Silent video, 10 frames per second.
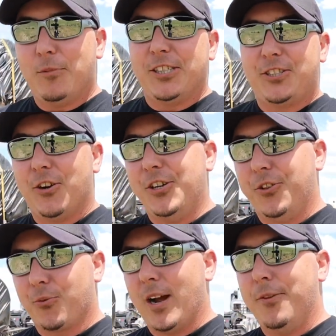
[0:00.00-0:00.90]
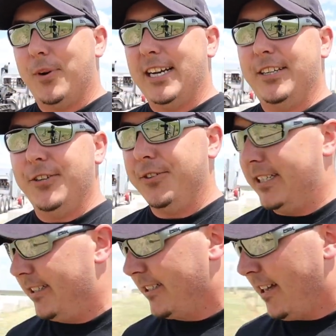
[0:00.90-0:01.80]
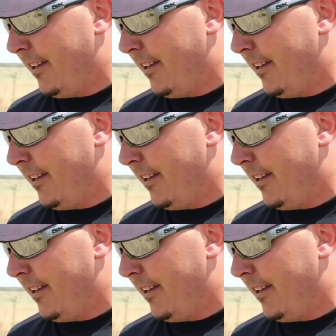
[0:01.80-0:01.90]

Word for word: gonna show you the right way to do this.